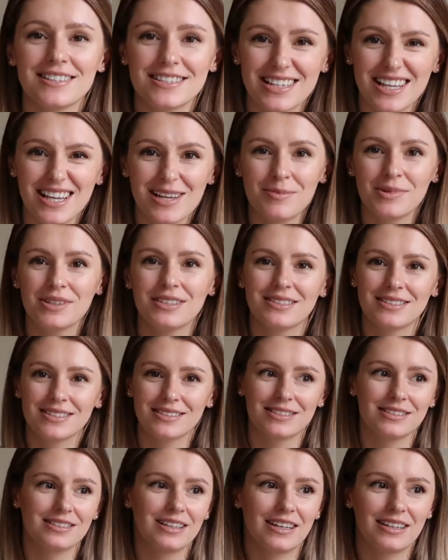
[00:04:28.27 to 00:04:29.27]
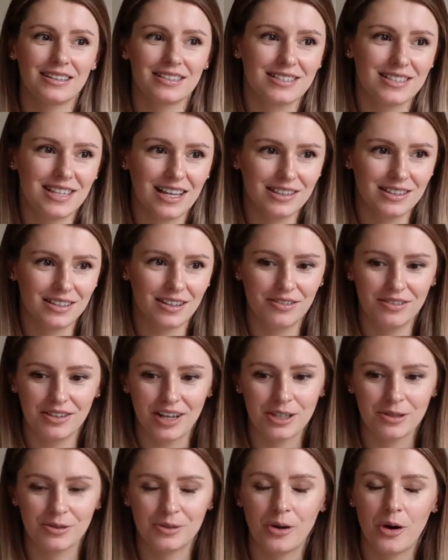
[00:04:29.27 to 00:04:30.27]
Same, like a set of,
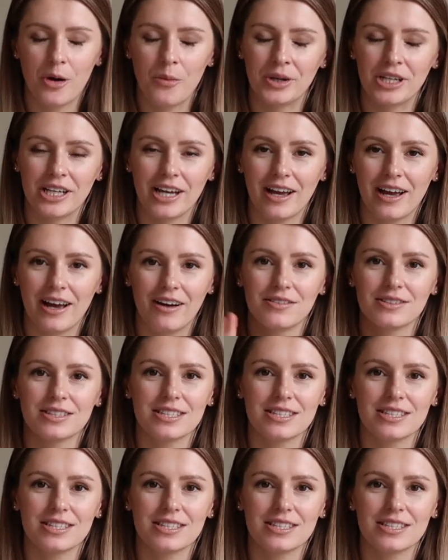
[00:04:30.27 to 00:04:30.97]
I don't know how many I have,